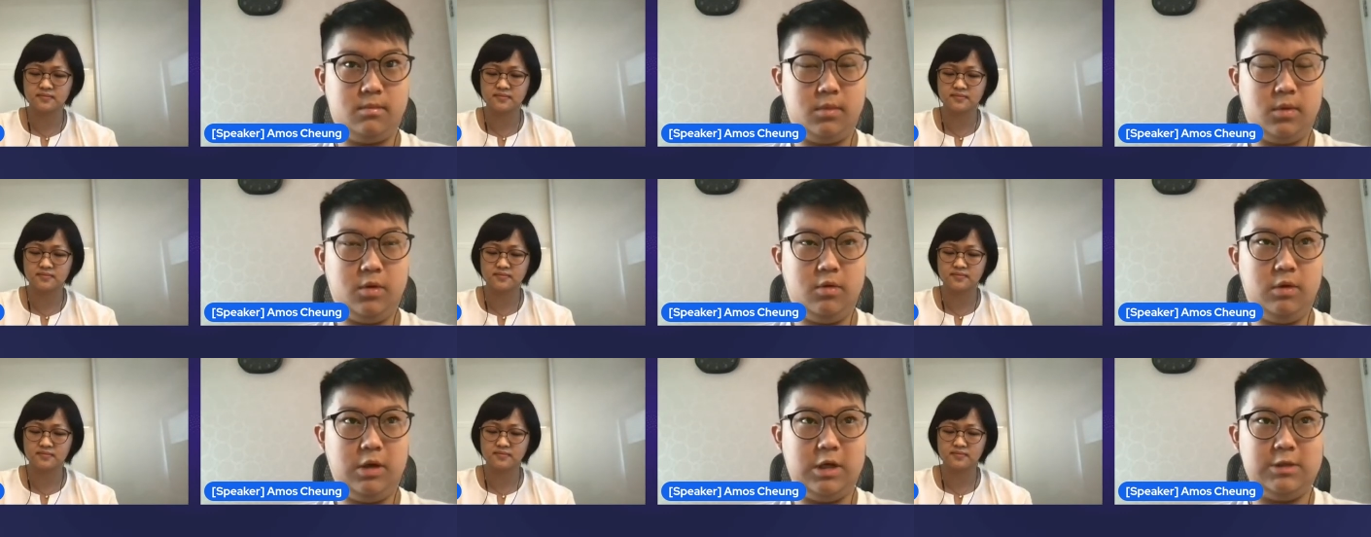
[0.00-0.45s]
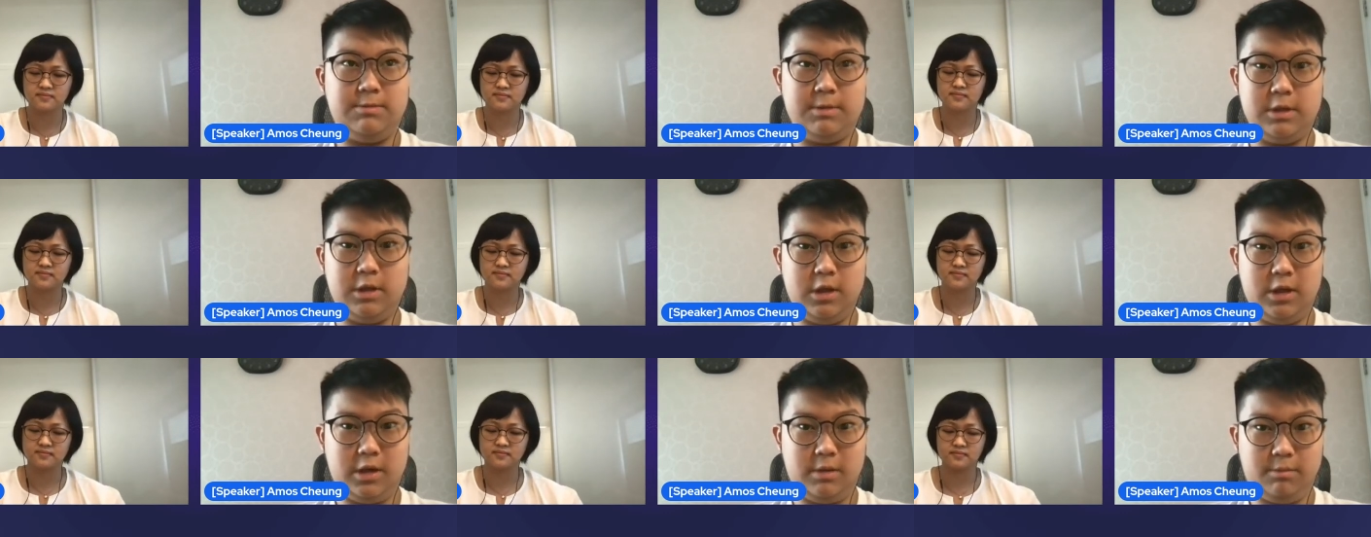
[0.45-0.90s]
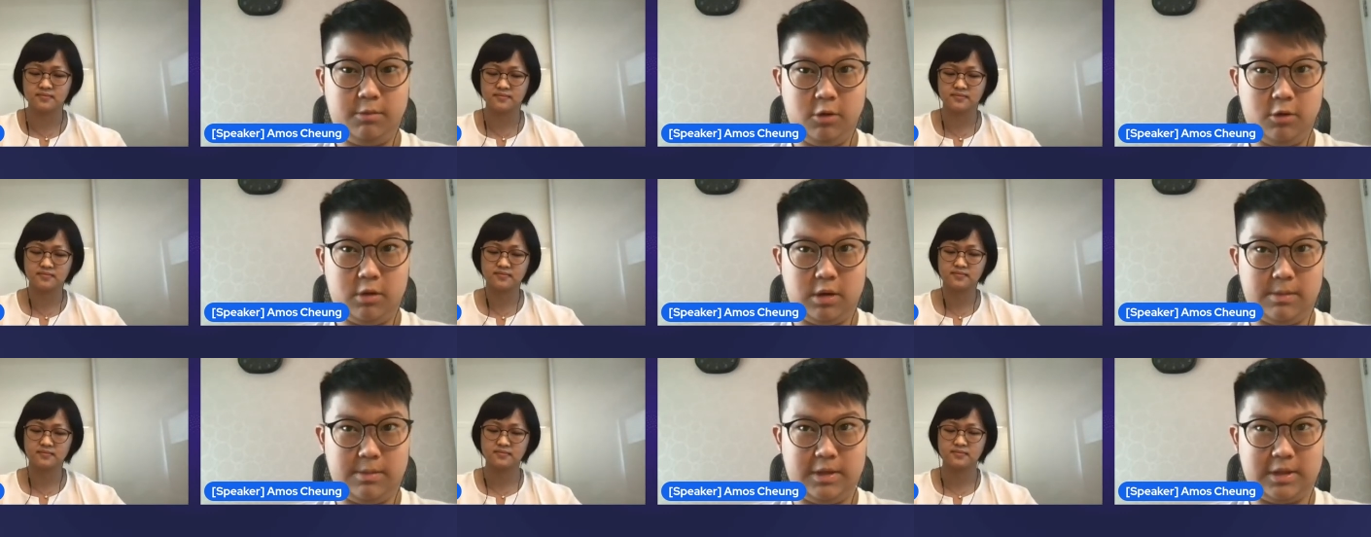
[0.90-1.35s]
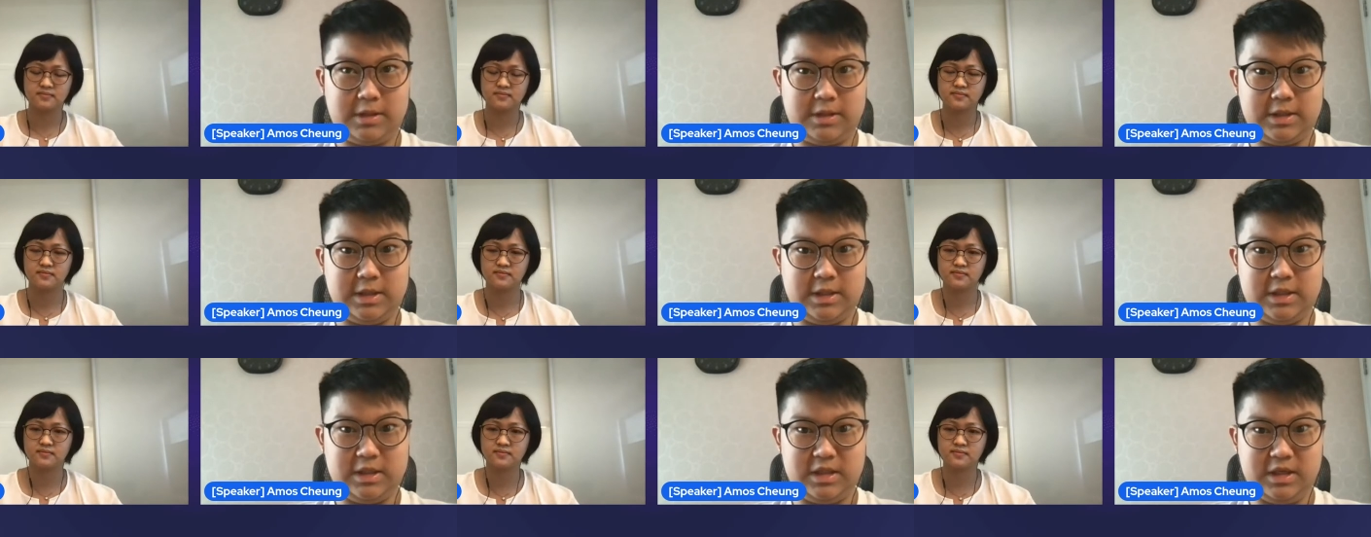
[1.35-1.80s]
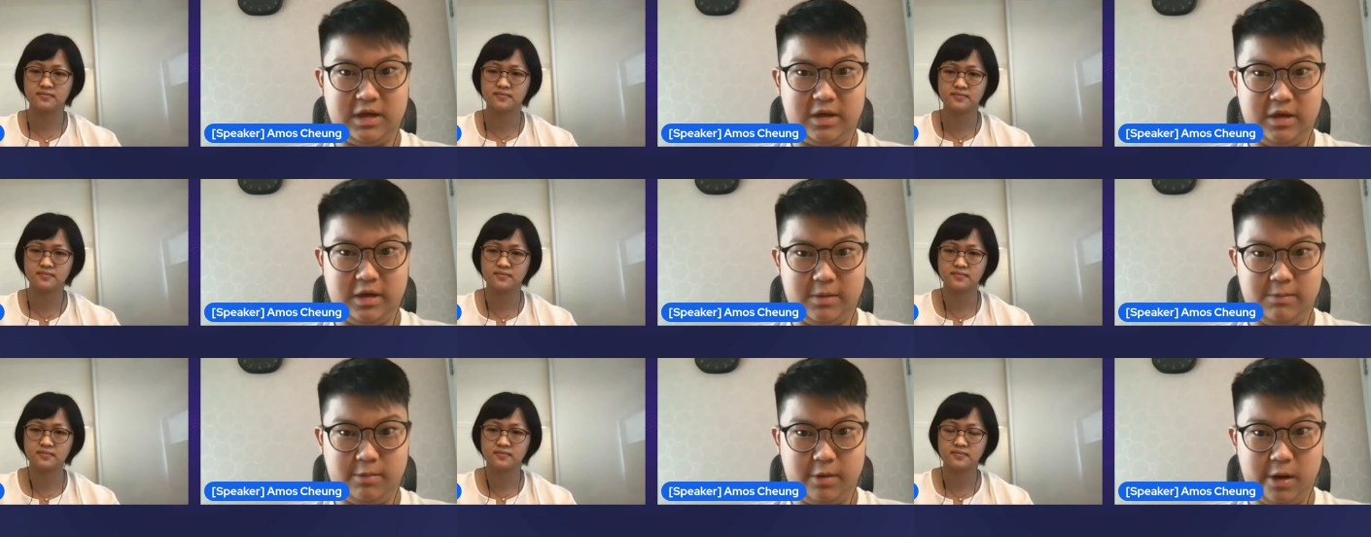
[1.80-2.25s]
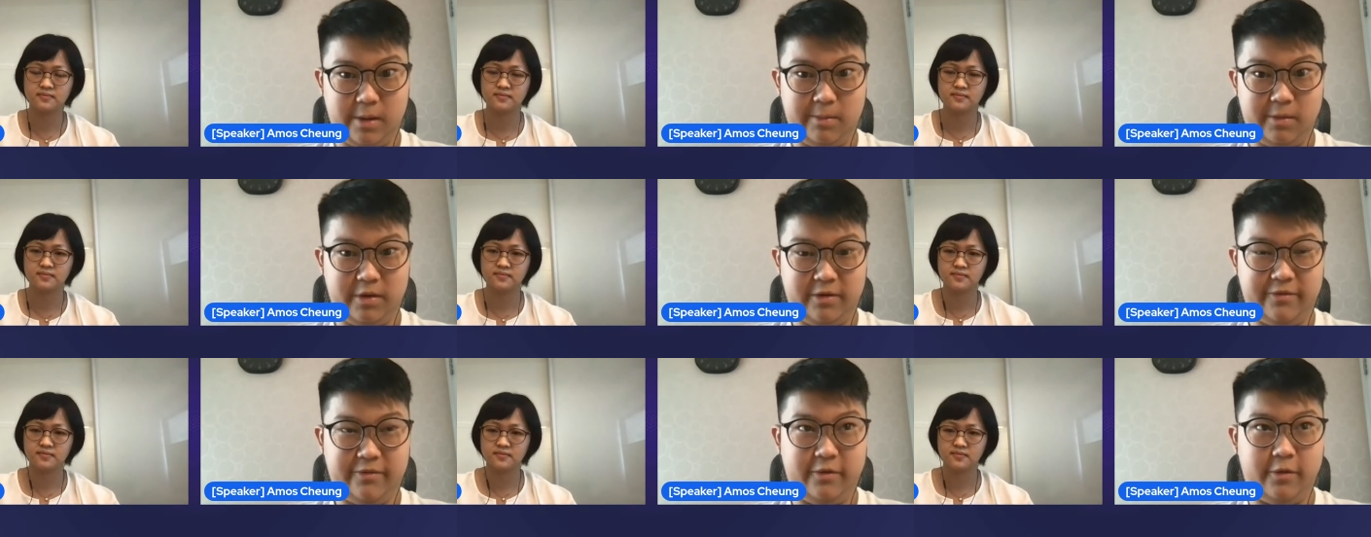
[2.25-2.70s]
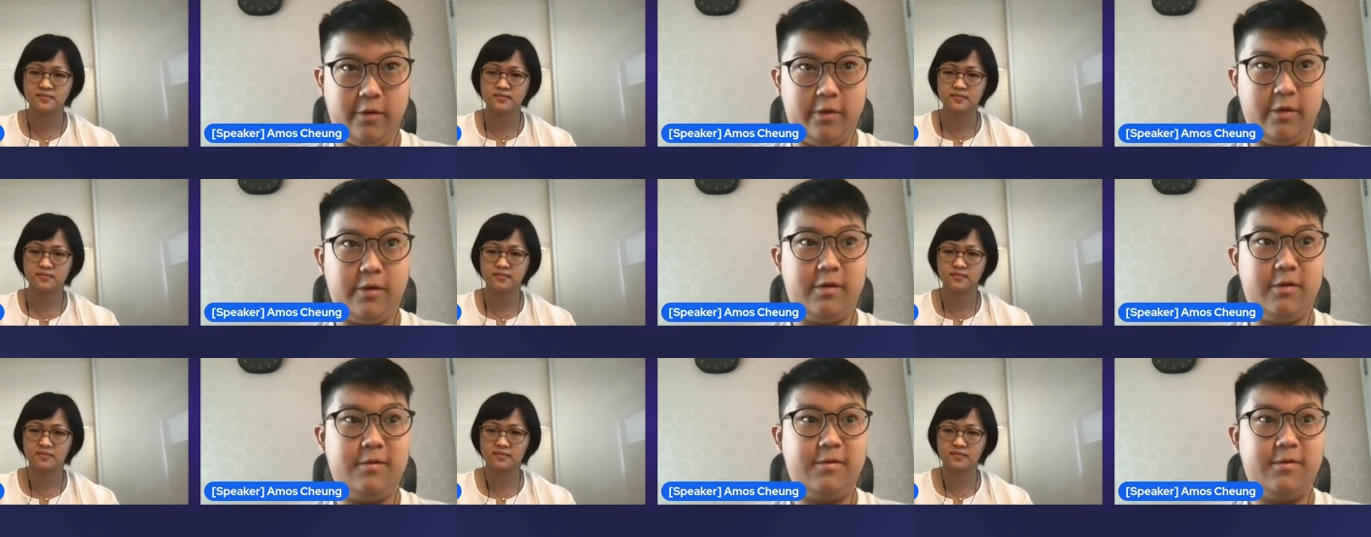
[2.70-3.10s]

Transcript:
Speaker 1: who has been learning programming since uh, Primary four.